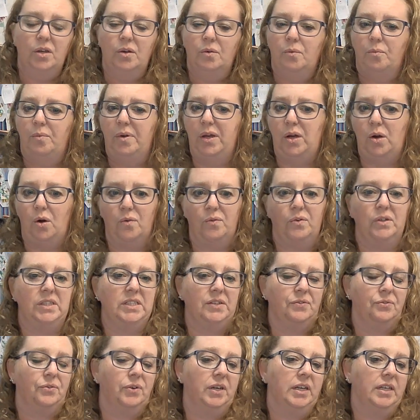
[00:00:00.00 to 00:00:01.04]
We go over
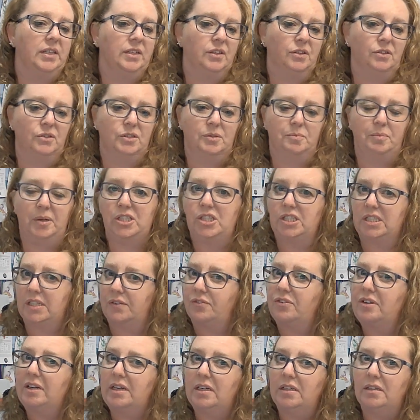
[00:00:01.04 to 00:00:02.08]
there's a bunch of
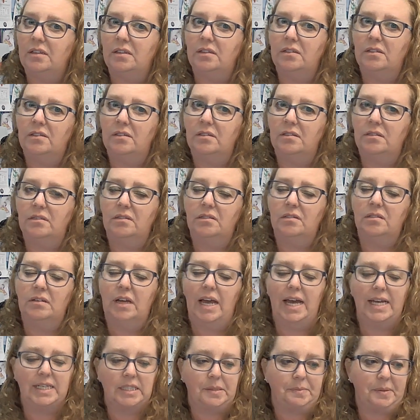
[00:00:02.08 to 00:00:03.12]
different
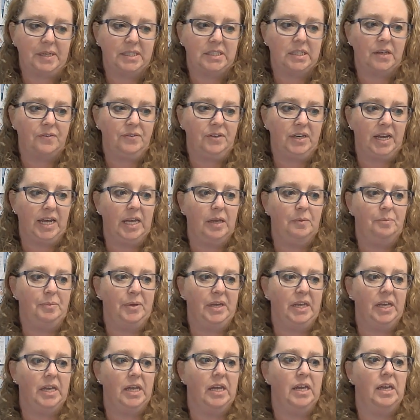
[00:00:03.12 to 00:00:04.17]
aspects of an
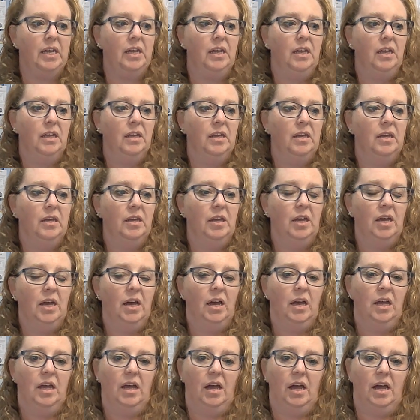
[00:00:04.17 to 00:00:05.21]
IEP.
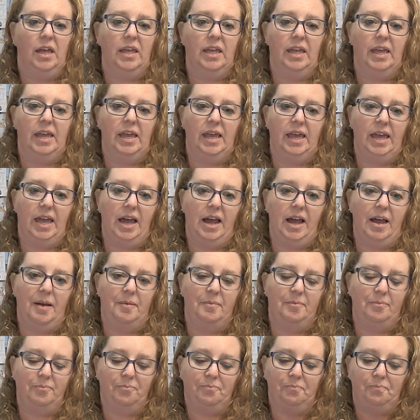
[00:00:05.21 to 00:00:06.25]

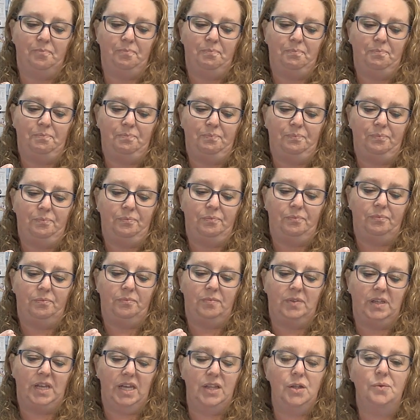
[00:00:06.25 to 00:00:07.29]
And
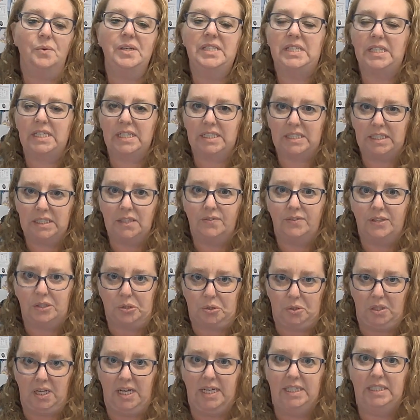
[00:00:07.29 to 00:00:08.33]
the reason it's
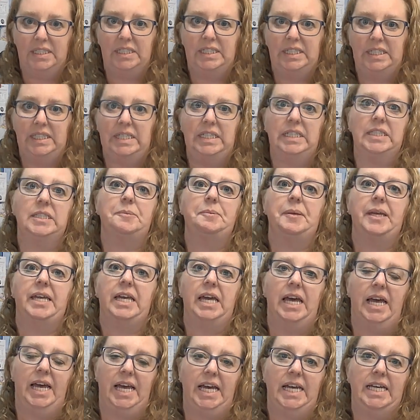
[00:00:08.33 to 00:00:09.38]
individualized is
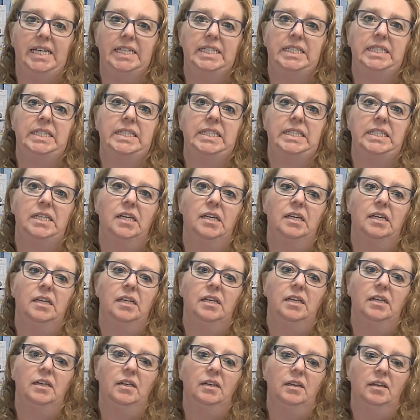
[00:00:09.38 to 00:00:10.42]
because
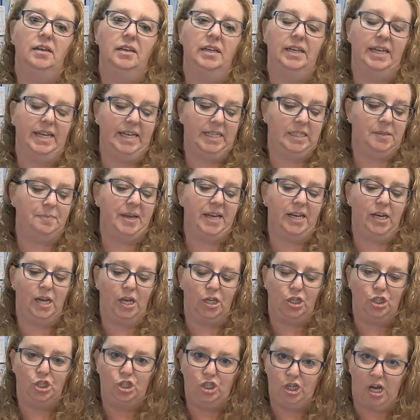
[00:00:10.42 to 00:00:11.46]
it's
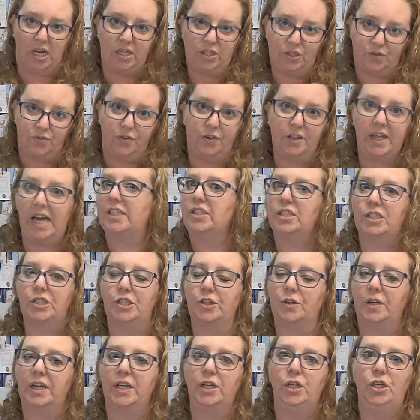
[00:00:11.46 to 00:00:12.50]
made just for that
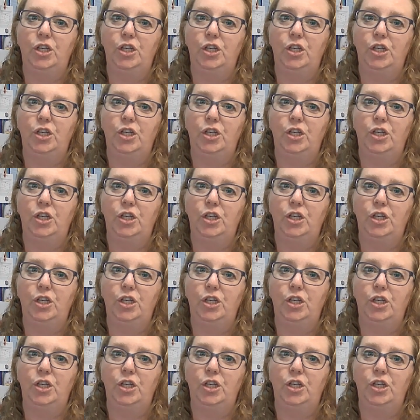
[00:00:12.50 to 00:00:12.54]
student.